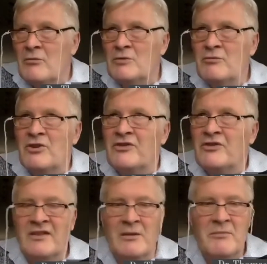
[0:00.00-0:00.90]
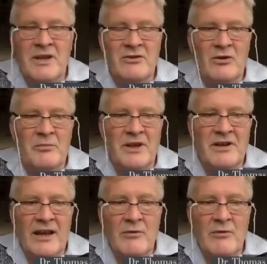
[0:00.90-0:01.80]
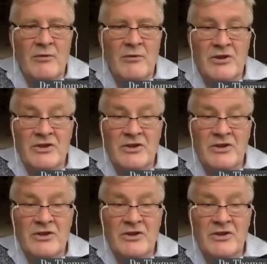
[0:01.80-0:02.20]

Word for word: what was considered three main European languages.